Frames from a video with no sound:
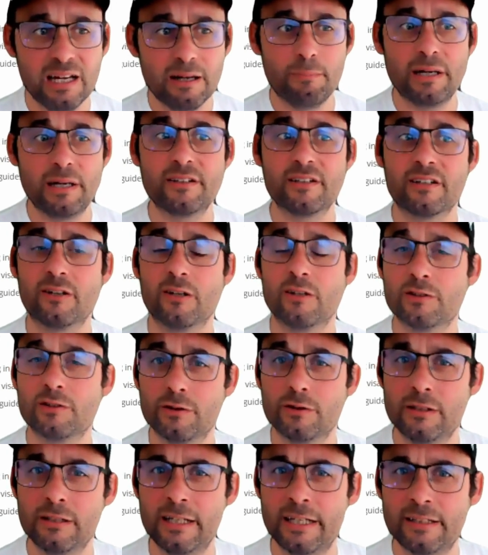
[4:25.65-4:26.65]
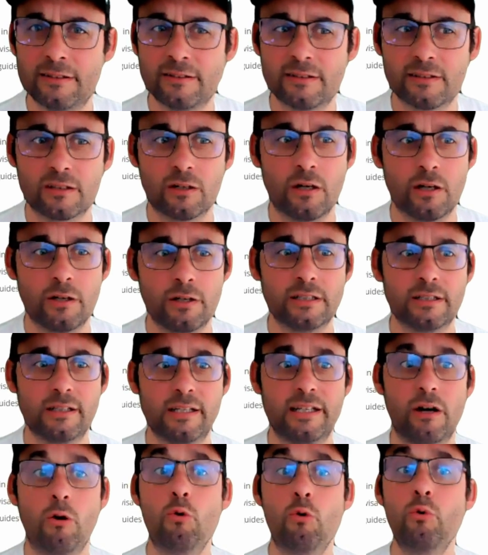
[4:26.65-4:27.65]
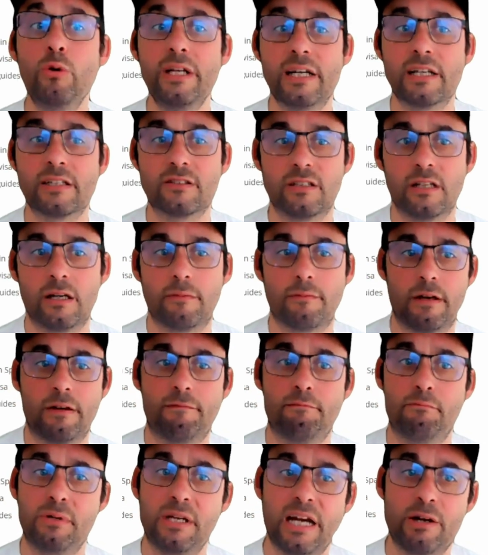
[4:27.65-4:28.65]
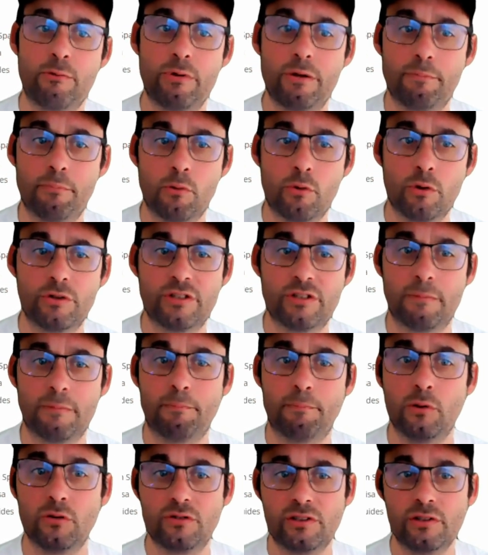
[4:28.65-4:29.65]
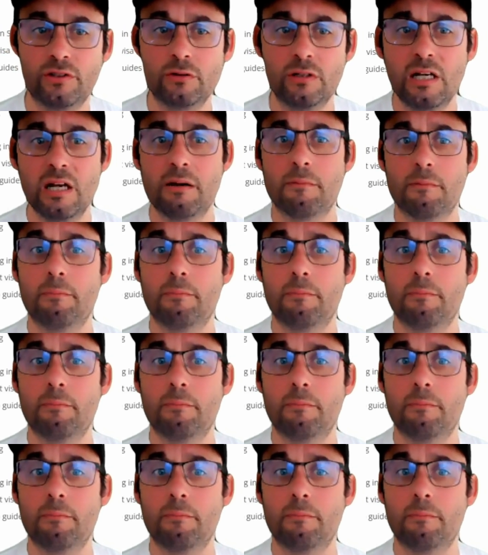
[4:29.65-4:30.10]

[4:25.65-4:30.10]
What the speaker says: but the consulates currently only accept FBI reports apostille